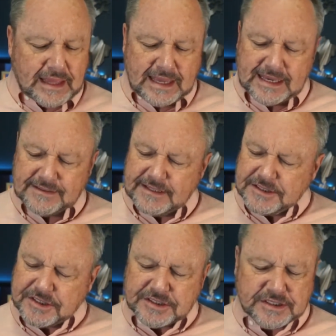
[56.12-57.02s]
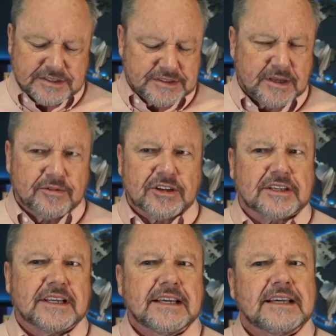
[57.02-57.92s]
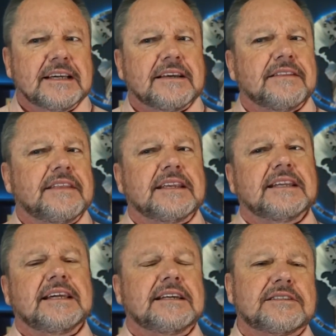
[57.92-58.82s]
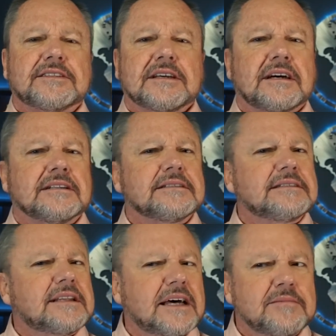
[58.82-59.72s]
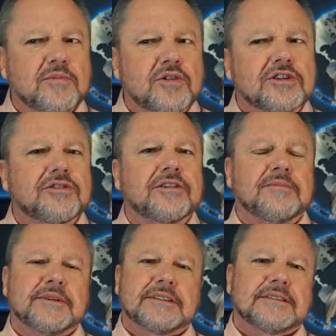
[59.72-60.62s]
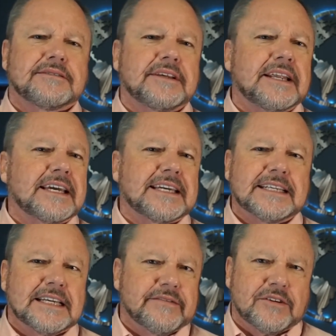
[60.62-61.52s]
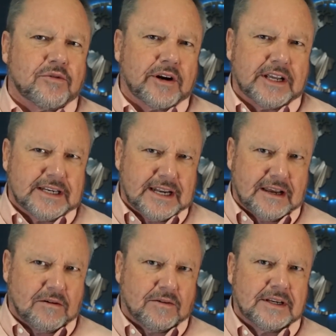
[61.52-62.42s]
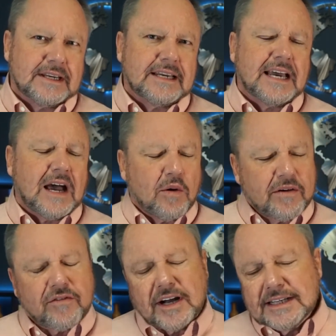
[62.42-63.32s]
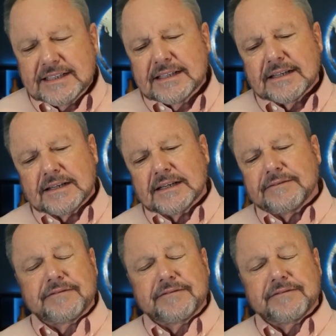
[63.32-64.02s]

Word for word: And this is a subject that needs a lot more treatment than I can give it right now. However, I did a, a,